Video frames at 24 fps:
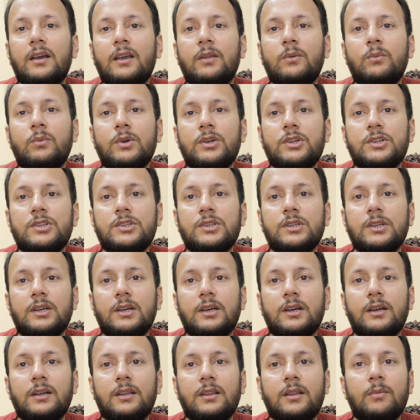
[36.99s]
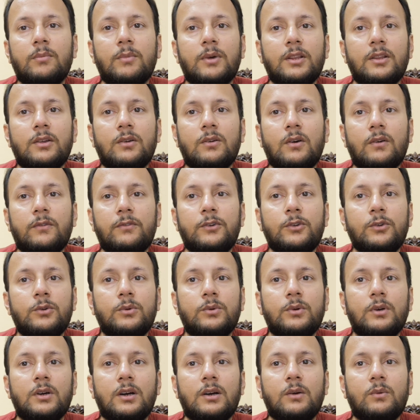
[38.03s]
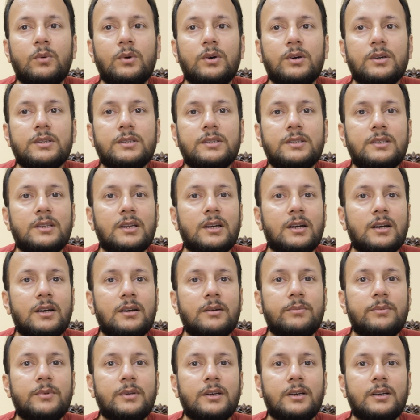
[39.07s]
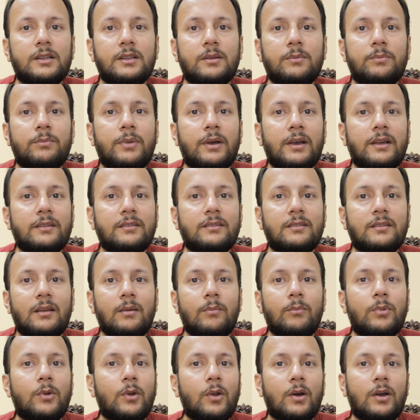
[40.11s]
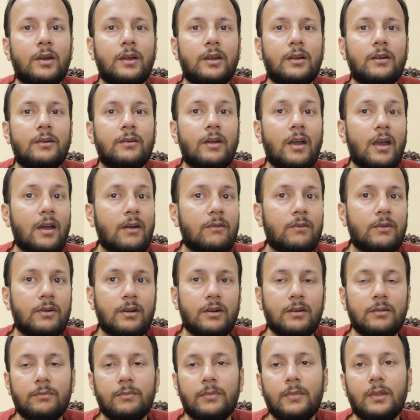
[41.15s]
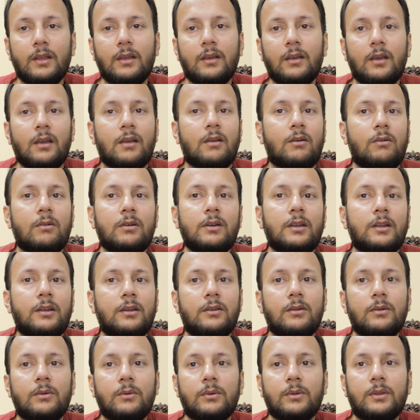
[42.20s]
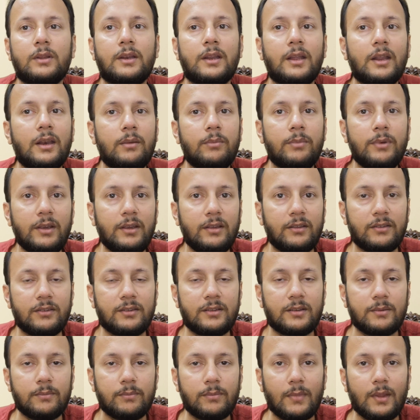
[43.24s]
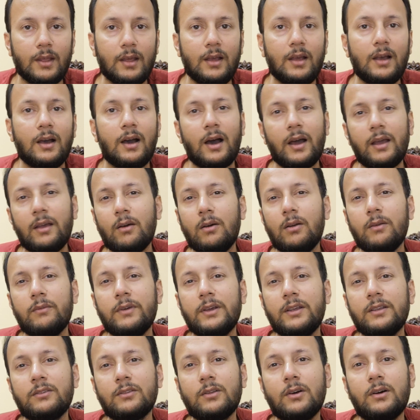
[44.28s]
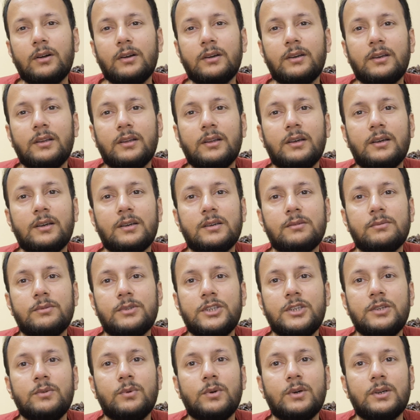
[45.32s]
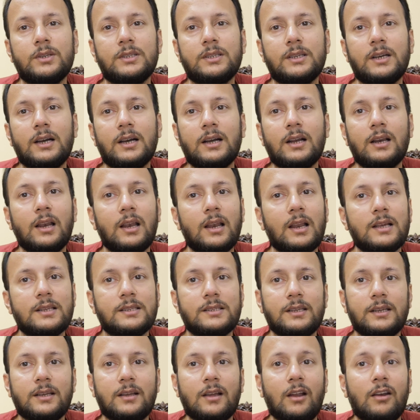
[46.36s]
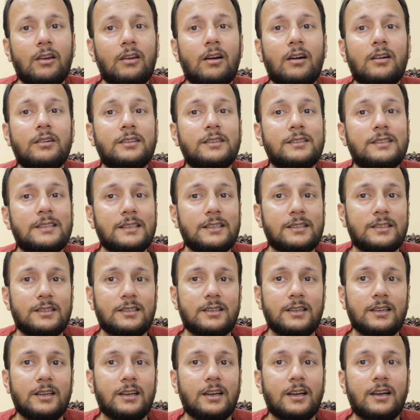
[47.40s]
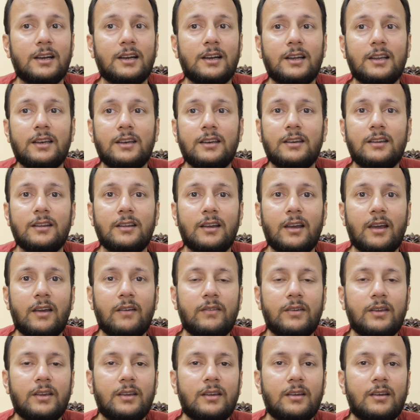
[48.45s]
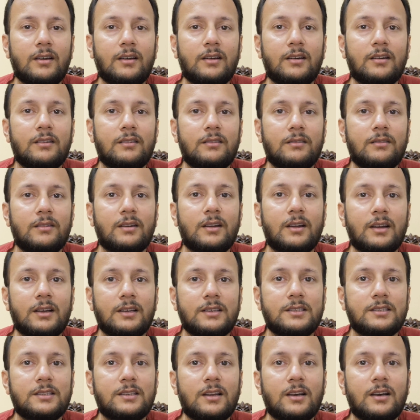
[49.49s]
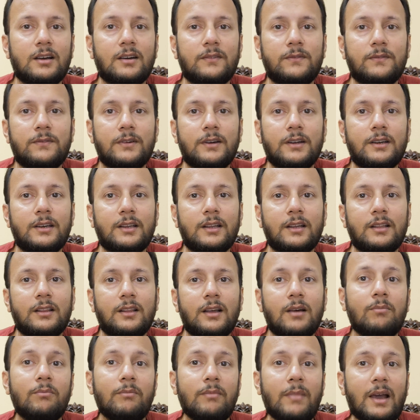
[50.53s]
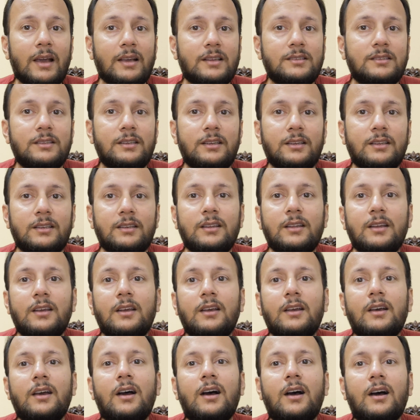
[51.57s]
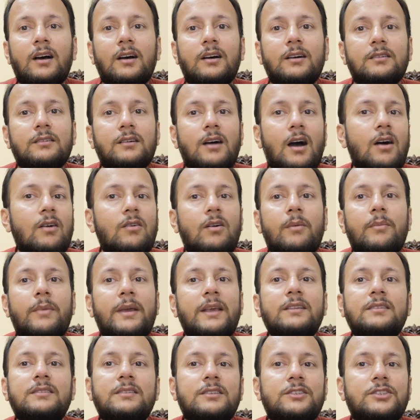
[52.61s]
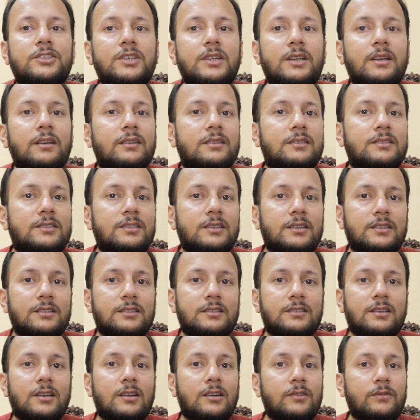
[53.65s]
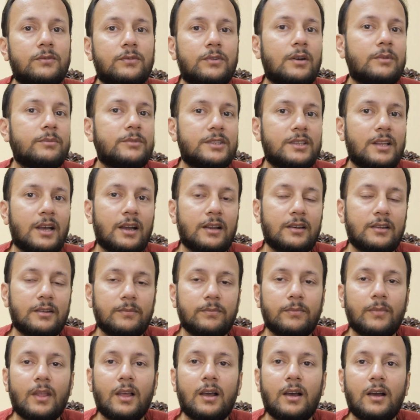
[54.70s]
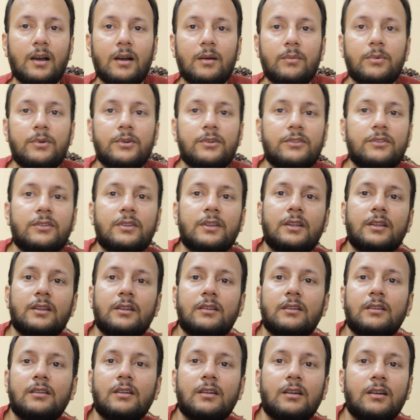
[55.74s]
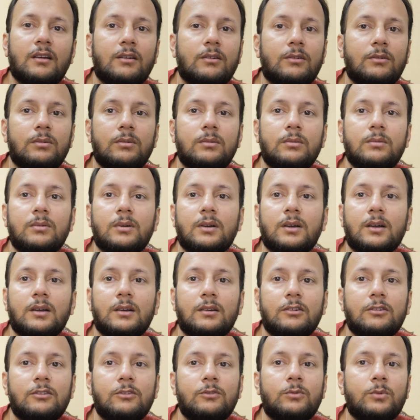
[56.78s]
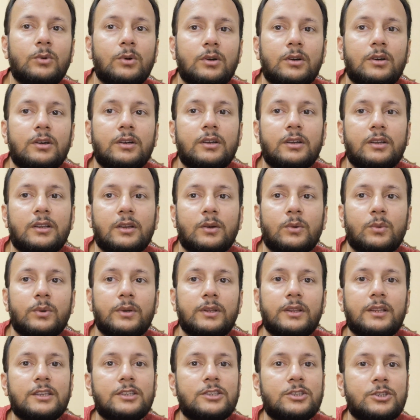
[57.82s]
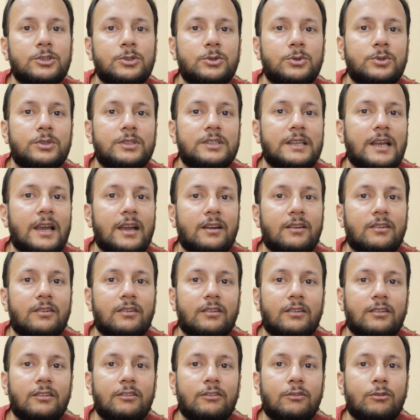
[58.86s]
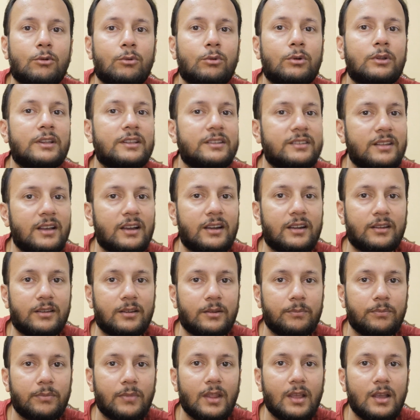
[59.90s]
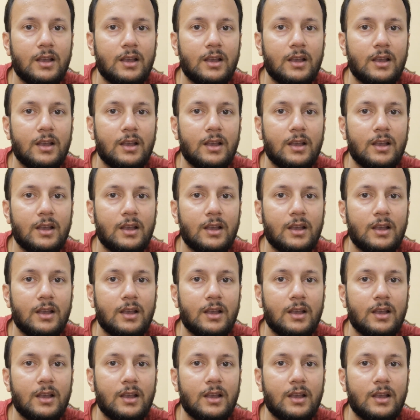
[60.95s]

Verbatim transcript: in which the mother of two was dubbed the best employer ever, according to the Daily Beast. I always thought uh, she was a classic narcissist, and uh, having her uh, staff tell a magazine how amazing she is just confirms that. Uh, a person uh, who, uh, who worked with the suits actress told the site.